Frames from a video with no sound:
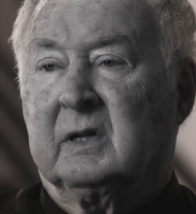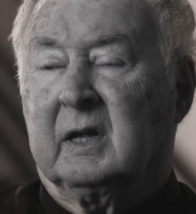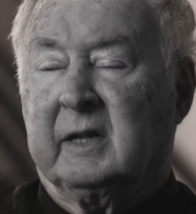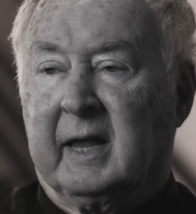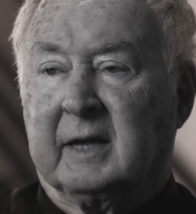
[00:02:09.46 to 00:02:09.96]

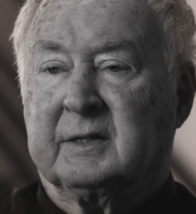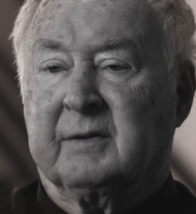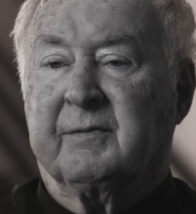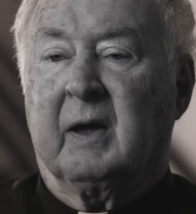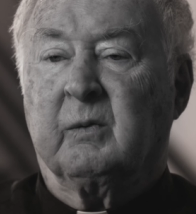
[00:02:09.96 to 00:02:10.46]
And they
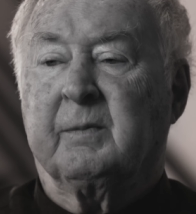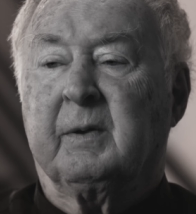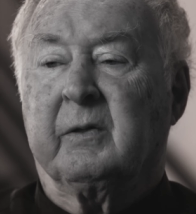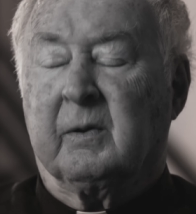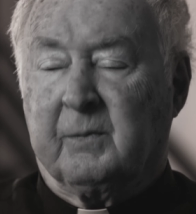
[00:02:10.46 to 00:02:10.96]
asked if I would
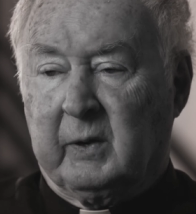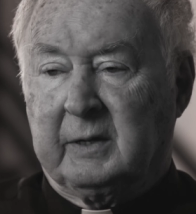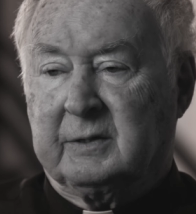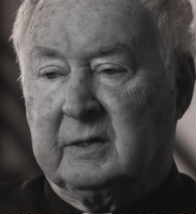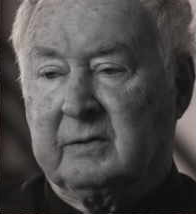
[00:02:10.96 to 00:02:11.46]
be their
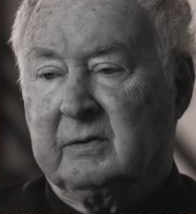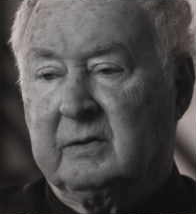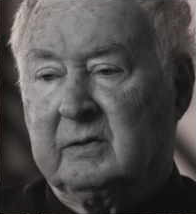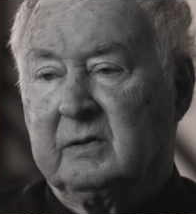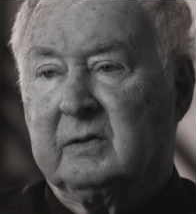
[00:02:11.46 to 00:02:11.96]
priest
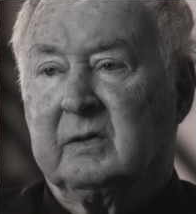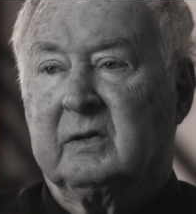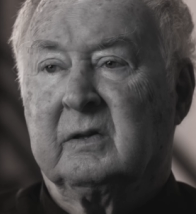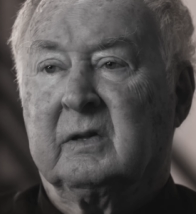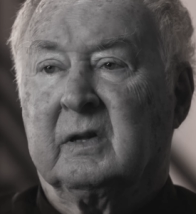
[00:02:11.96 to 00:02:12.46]

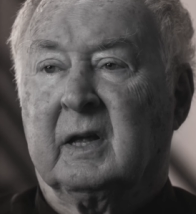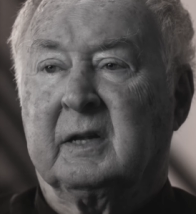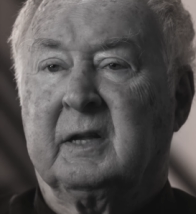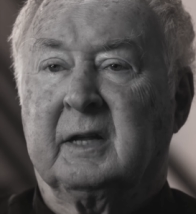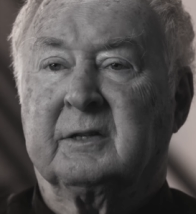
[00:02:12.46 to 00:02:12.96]

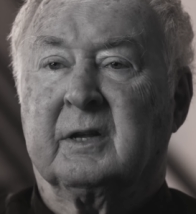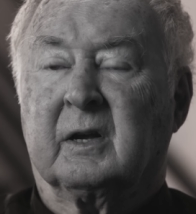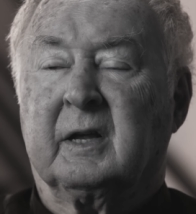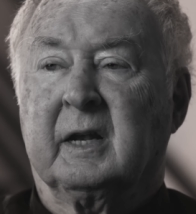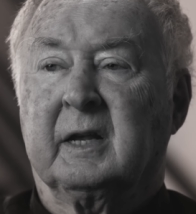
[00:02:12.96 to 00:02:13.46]
and teach
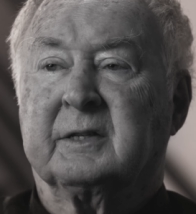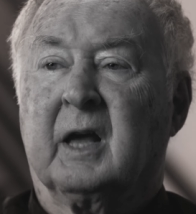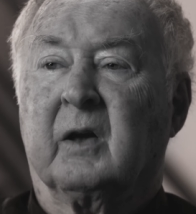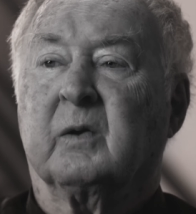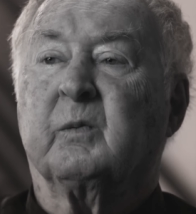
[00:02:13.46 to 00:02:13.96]
their
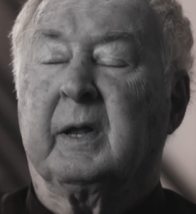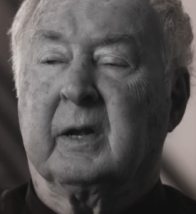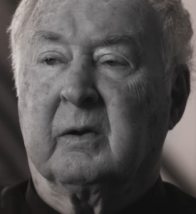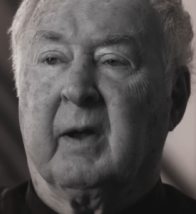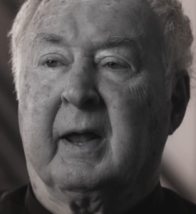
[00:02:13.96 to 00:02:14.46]
kiddies how to
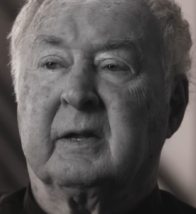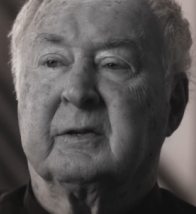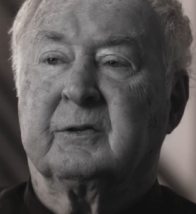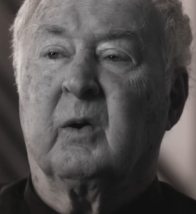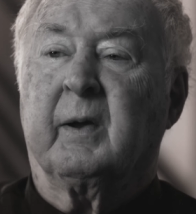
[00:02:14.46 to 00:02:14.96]
read and
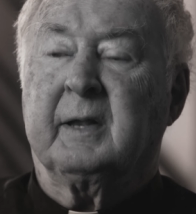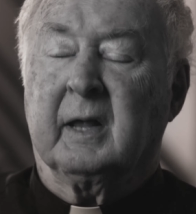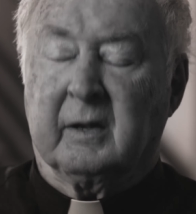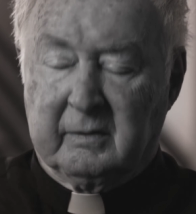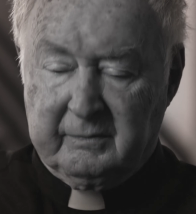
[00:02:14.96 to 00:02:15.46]
write. so I
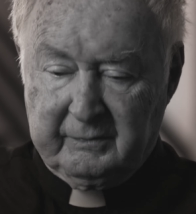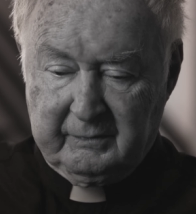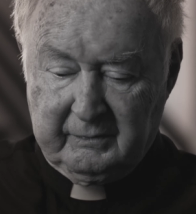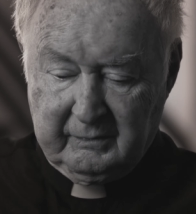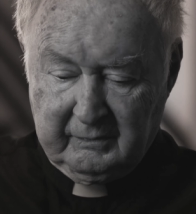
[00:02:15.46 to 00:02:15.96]
did.
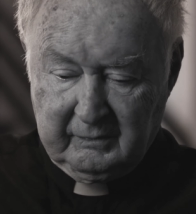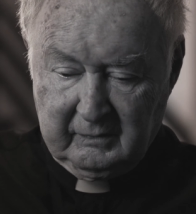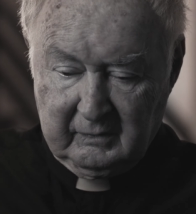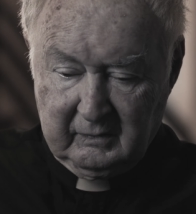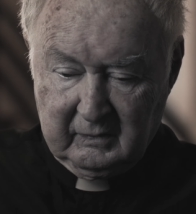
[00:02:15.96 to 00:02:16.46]

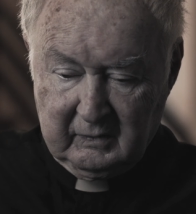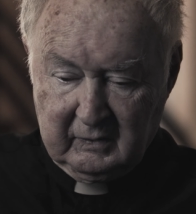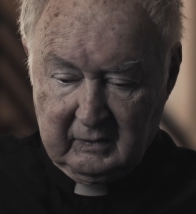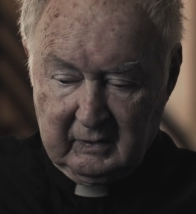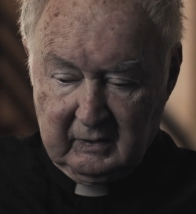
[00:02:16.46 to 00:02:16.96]

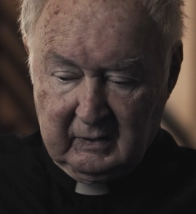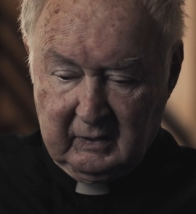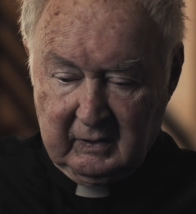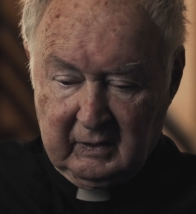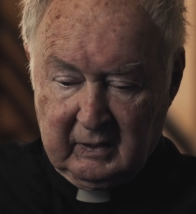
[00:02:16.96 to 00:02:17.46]

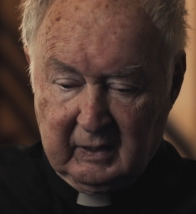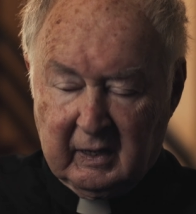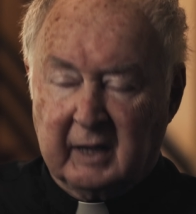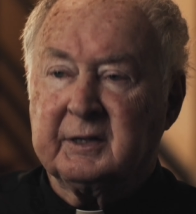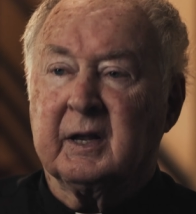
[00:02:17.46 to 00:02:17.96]

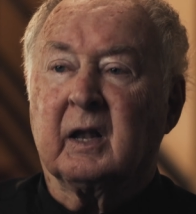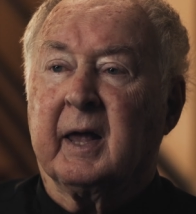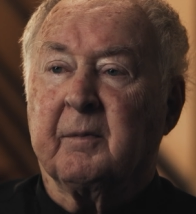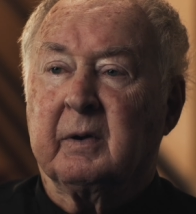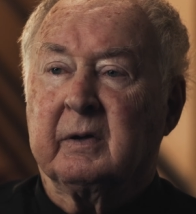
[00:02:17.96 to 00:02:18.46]
And I
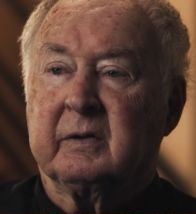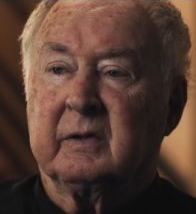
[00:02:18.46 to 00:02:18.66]
still am.